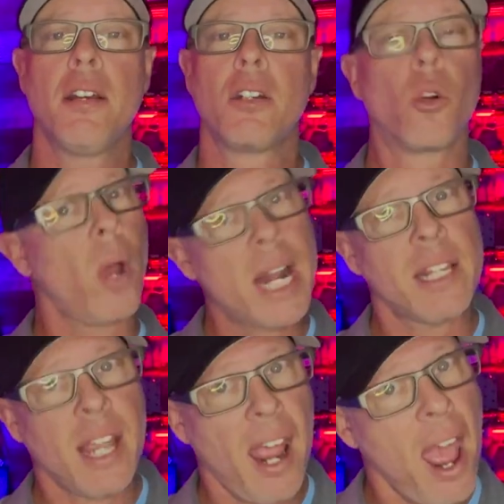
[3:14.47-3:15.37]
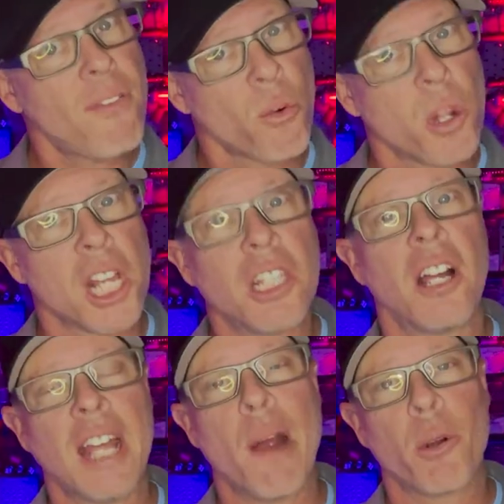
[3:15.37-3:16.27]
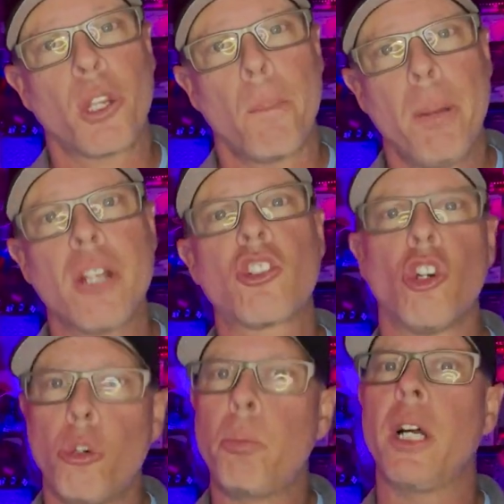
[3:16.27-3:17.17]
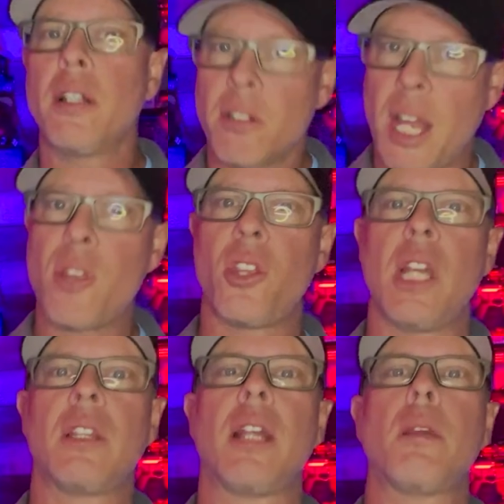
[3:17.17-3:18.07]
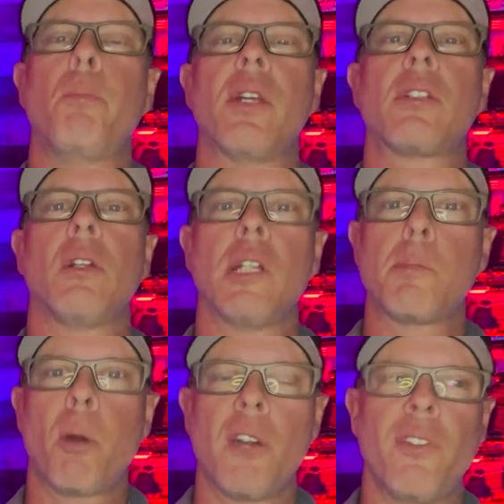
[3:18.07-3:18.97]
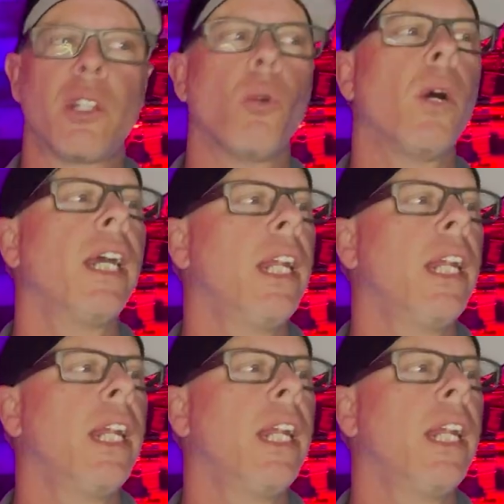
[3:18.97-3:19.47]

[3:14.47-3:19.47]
Granted, they haven't really done that with their pistol, but they think that the pistol is perfect the way it